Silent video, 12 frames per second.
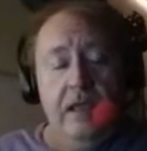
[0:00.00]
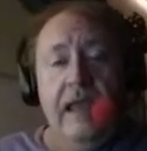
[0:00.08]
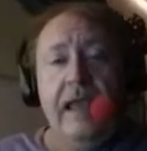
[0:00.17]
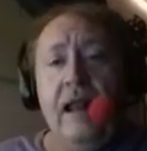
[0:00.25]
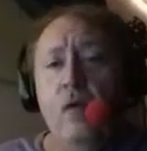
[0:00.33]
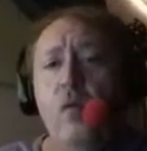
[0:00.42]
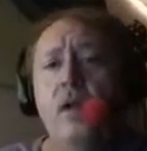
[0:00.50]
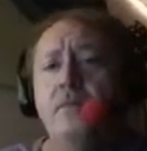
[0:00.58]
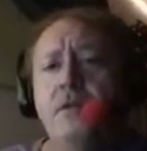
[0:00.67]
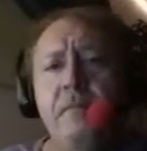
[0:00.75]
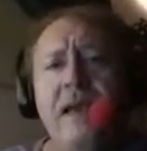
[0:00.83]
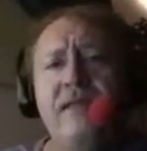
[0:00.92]
And I want them
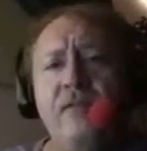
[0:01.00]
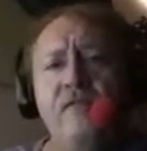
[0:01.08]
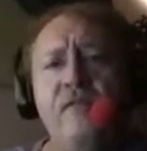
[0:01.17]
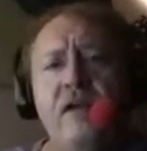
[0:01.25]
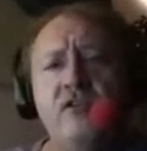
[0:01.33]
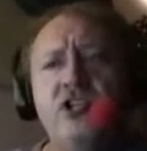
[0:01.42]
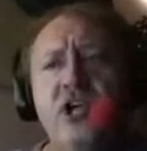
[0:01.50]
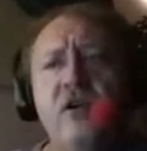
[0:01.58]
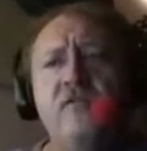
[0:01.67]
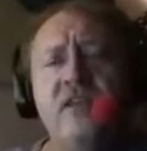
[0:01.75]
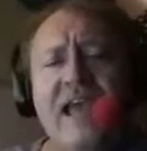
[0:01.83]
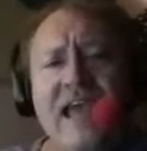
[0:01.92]
to pay their fair share
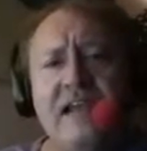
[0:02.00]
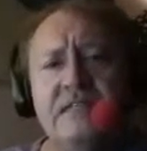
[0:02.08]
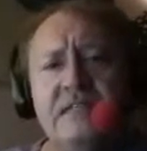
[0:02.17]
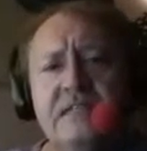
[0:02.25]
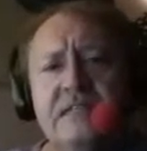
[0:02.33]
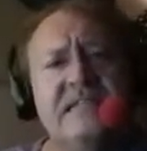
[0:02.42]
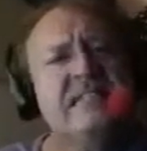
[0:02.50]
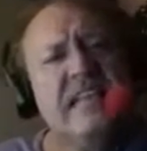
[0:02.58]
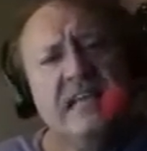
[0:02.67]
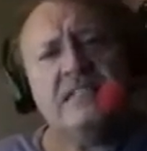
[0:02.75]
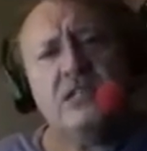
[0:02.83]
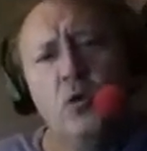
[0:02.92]
of taxes. Is
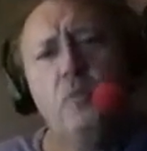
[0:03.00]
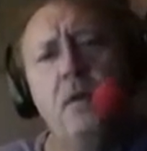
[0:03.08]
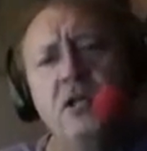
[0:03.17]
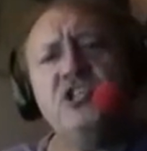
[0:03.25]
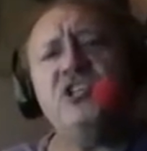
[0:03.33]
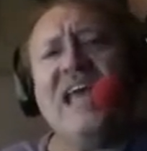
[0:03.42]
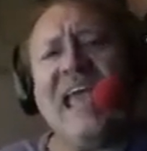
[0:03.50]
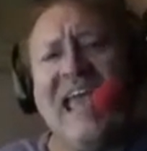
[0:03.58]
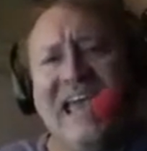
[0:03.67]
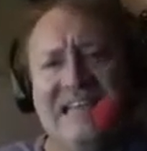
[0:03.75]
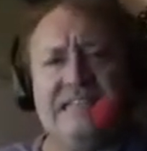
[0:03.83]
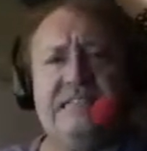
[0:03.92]
that so much to
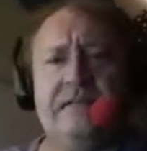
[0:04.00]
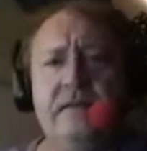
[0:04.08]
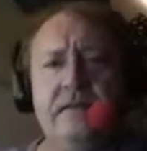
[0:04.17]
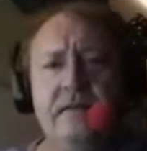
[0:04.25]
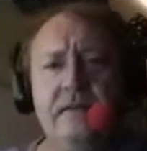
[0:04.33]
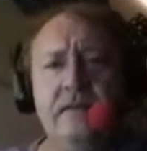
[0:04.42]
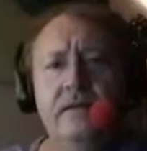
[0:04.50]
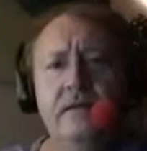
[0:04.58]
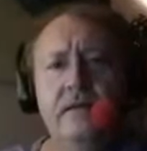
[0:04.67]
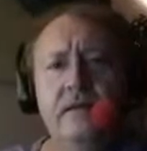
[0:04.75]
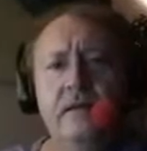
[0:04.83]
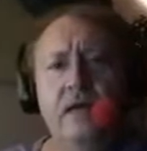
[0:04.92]
ask?
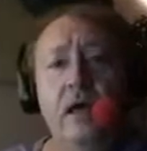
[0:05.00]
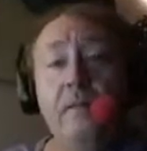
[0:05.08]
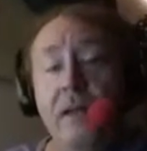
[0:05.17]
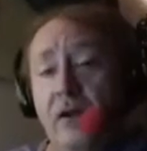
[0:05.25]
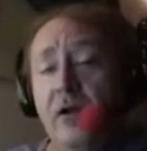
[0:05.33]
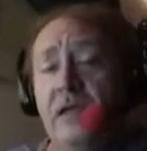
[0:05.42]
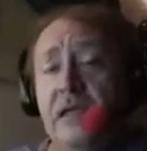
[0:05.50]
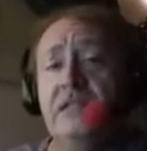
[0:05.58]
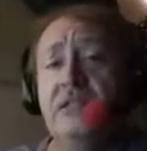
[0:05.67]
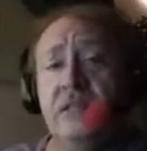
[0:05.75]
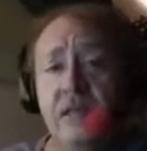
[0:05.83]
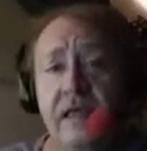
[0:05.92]
Apparently,
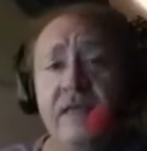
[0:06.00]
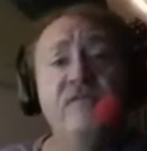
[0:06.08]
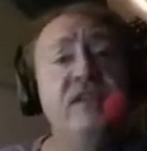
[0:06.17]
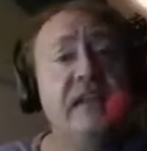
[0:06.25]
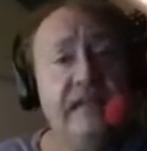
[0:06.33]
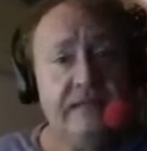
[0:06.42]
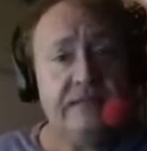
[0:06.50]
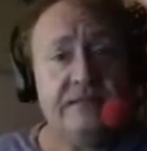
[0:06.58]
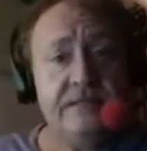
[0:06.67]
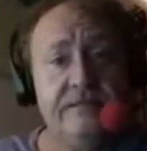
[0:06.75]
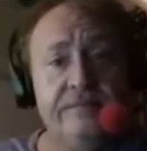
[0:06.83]
to the left, it is.